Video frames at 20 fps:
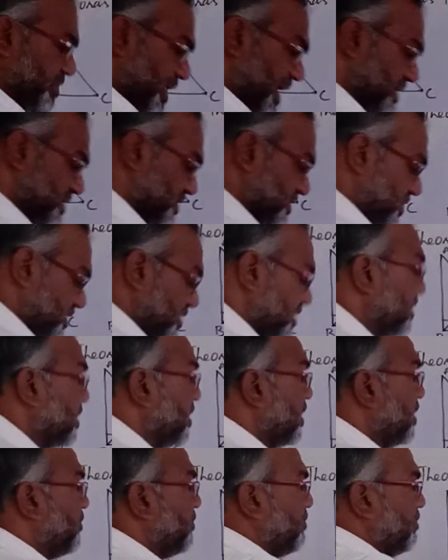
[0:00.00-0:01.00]
next,
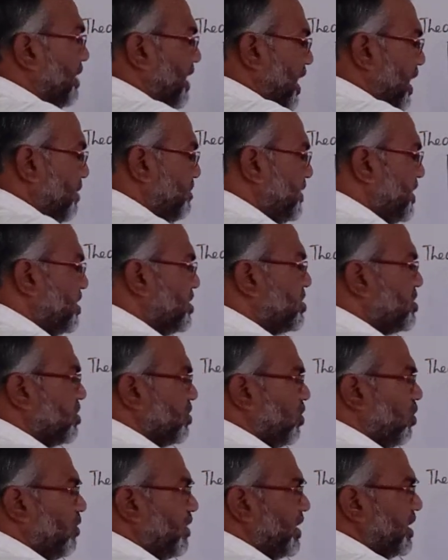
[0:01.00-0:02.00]
AB
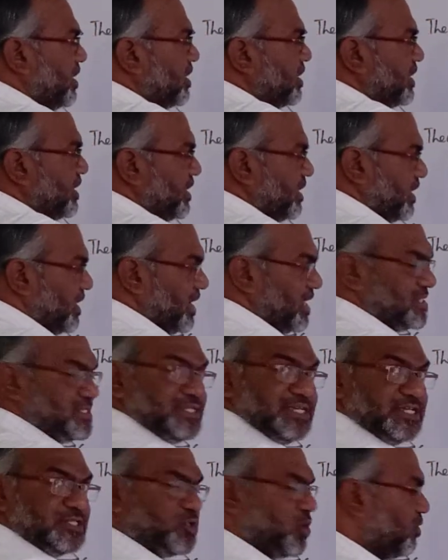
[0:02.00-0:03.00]
is over,
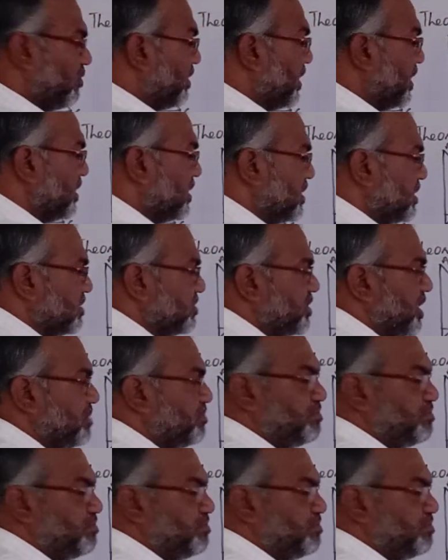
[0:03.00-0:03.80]
AC is over, then